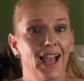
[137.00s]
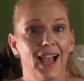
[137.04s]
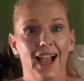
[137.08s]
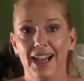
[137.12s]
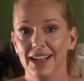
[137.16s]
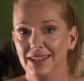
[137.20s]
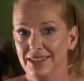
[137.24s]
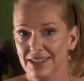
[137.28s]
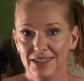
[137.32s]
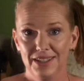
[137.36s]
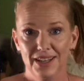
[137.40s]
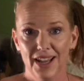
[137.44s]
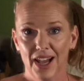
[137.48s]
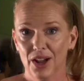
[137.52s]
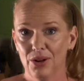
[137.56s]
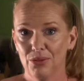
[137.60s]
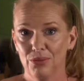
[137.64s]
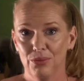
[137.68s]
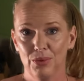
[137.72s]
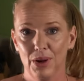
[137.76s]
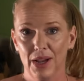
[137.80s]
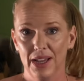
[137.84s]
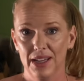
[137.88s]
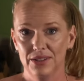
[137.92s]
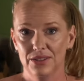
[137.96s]
I did not
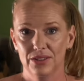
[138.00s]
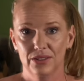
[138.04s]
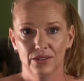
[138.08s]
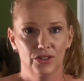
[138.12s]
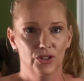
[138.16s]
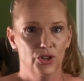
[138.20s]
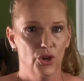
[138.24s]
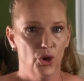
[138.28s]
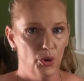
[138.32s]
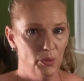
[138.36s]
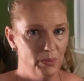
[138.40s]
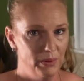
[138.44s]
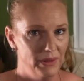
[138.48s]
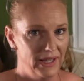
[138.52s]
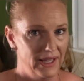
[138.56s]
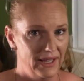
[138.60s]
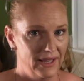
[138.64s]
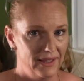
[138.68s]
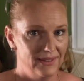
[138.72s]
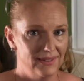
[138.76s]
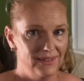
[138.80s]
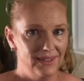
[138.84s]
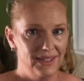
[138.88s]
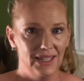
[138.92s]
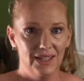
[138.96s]
write no
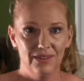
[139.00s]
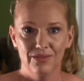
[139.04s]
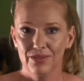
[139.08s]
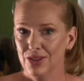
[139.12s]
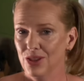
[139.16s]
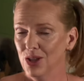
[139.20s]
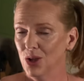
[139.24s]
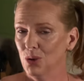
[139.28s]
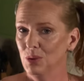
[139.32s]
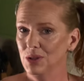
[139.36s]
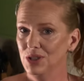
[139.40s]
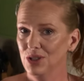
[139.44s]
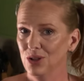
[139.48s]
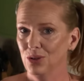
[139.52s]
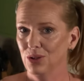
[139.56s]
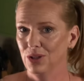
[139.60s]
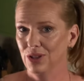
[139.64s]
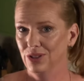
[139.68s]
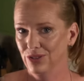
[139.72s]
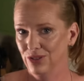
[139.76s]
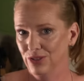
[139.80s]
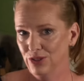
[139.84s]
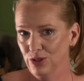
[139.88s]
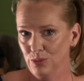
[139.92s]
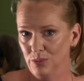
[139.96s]
plants, even though we don't
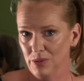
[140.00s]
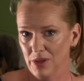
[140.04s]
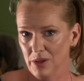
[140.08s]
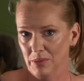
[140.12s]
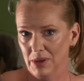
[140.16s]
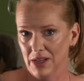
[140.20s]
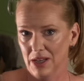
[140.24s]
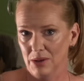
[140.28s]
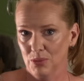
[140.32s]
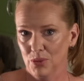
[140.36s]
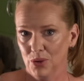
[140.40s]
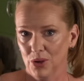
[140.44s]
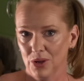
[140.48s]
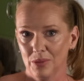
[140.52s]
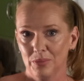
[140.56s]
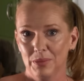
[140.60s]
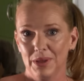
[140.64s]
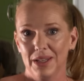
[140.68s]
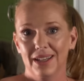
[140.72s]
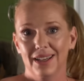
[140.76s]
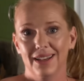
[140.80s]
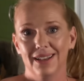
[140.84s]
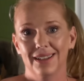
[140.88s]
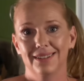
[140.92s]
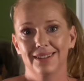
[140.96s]
consume them anymore,
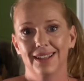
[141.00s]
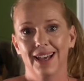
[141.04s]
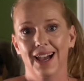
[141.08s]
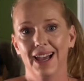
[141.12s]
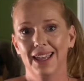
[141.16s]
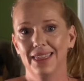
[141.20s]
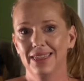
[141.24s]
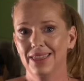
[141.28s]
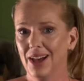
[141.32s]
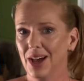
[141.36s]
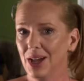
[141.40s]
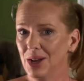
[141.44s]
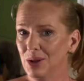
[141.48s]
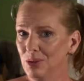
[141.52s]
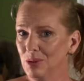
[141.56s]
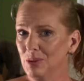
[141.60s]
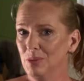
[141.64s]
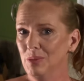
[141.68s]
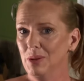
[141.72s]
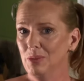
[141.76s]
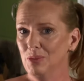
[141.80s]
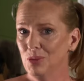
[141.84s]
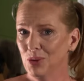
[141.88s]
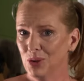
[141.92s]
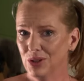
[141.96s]
because I thought it would
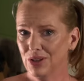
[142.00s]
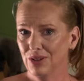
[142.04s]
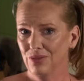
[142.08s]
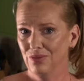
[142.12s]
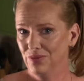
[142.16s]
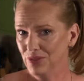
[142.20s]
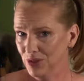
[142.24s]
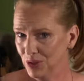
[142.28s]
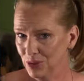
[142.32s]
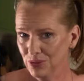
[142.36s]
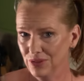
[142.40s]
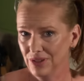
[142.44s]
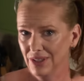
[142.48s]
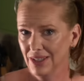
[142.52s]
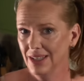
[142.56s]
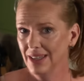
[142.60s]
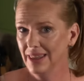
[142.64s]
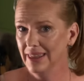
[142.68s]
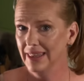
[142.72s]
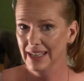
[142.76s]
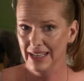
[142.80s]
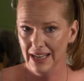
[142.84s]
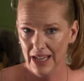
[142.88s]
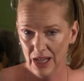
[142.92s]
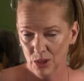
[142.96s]
be more confusing
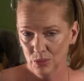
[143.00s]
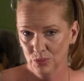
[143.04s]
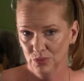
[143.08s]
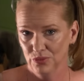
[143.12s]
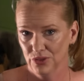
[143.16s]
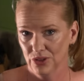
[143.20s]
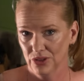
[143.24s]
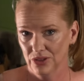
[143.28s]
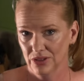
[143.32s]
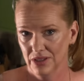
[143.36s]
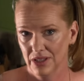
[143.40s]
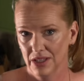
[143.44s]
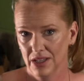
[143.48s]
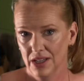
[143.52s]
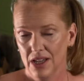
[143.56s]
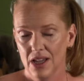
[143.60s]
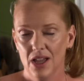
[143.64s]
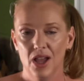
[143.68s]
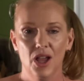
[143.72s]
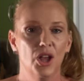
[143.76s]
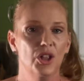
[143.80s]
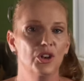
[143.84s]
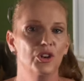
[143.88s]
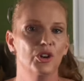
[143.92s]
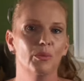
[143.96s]
than helpful.
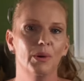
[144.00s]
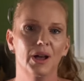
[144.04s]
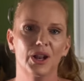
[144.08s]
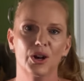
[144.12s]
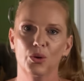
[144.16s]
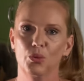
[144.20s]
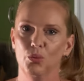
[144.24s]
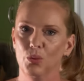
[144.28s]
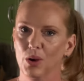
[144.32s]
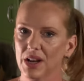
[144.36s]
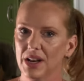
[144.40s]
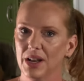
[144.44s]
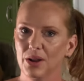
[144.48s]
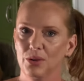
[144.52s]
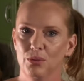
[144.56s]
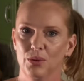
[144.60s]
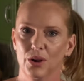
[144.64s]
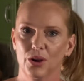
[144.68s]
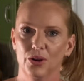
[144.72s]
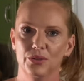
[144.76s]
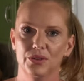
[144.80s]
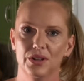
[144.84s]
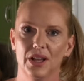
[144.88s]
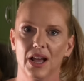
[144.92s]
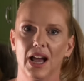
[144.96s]
No matter what I
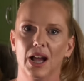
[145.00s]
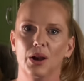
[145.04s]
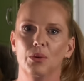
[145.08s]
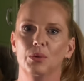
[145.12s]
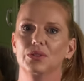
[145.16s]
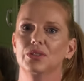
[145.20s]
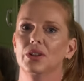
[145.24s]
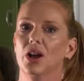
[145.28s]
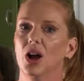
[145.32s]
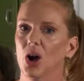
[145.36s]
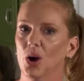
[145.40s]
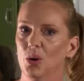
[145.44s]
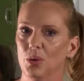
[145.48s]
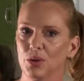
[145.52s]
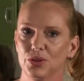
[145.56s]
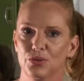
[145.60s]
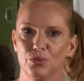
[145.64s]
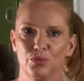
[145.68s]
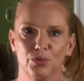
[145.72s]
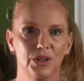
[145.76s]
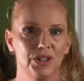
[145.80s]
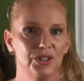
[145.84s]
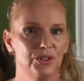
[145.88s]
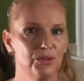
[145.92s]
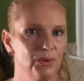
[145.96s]
wrote, I was always
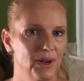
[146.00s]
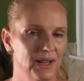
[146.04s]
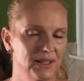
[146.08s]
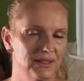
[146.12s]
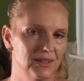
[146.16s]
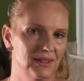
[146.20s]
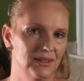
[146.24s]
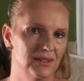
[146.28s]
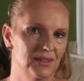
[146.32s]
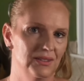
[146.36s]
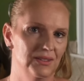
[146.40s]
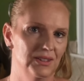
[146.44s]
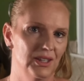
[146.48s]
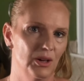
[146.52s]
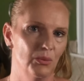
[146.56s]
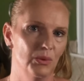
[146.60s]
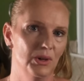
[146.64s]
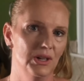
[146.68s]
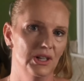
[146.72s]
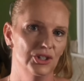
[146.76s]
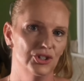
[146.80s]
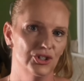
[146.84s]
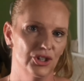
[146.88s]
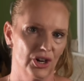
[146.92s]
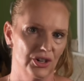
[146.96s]
redirected to someone
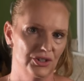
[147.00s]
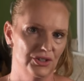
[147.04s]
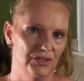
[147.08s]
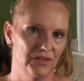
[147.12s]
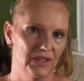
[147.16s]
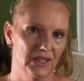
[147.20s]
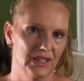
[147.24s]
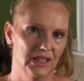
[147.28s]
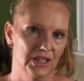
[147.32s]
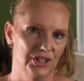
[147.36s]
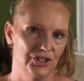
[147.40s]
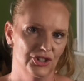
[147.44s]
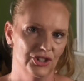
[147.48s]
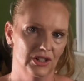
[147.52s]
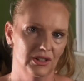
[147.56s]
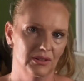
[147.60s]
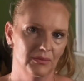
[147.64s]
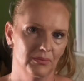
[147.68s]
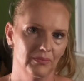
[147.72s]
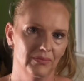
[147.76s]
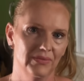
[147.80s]
in charge of the kitchen.